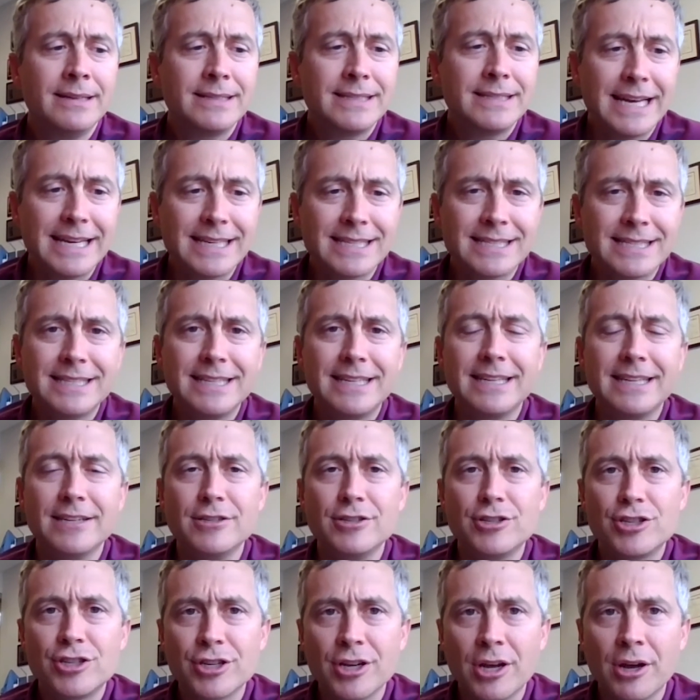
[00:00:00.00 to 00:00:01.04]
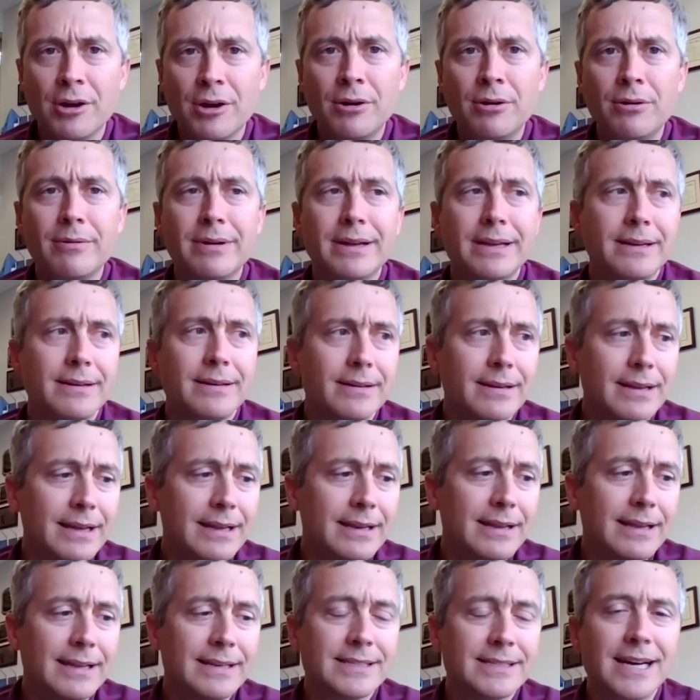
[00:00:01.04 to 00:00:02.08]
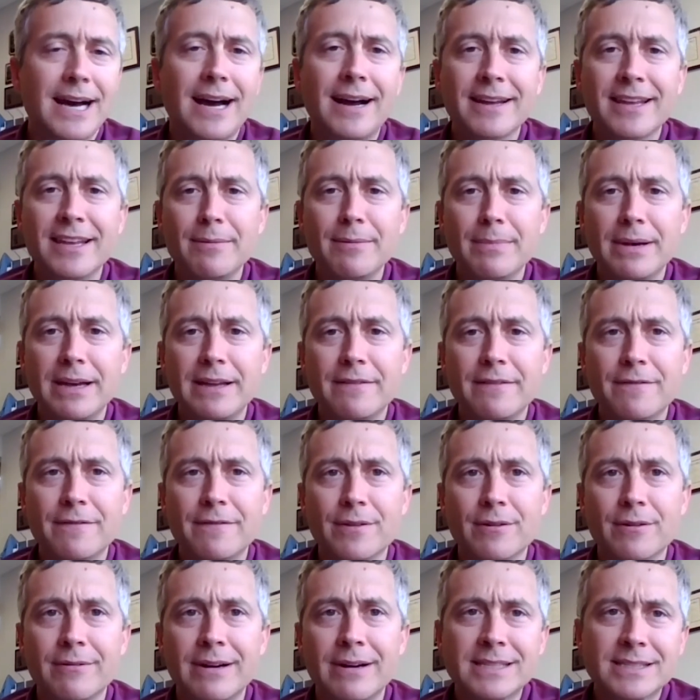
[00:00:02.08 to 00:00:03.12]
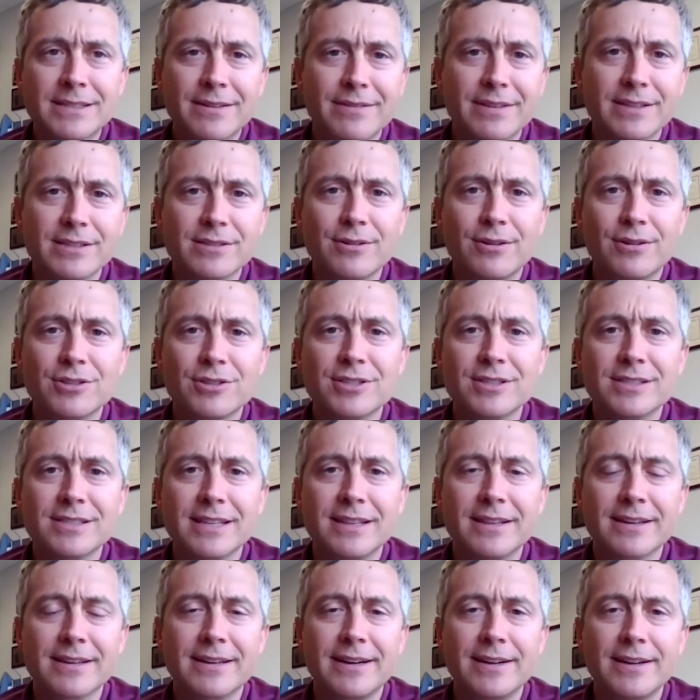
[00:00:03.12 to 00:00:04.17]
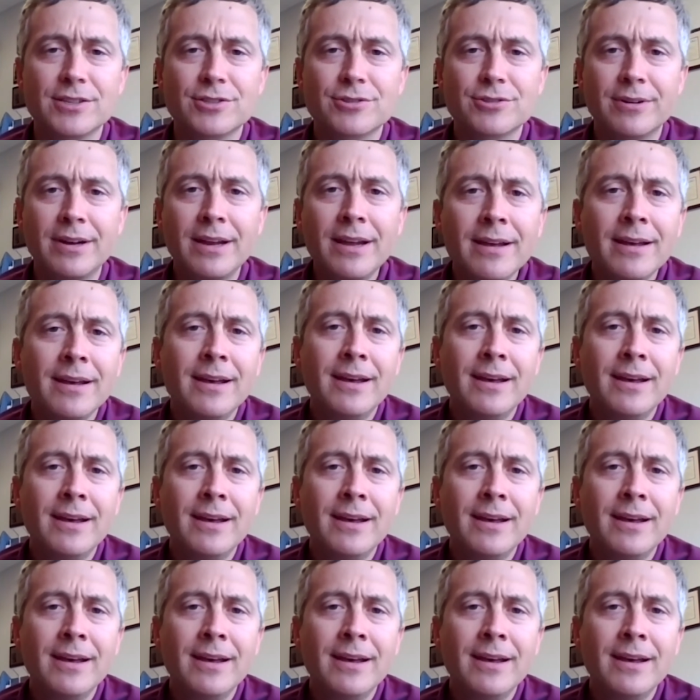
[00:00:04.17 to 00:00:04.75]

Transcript: test it and show and document for the rest of the surgeons in the country,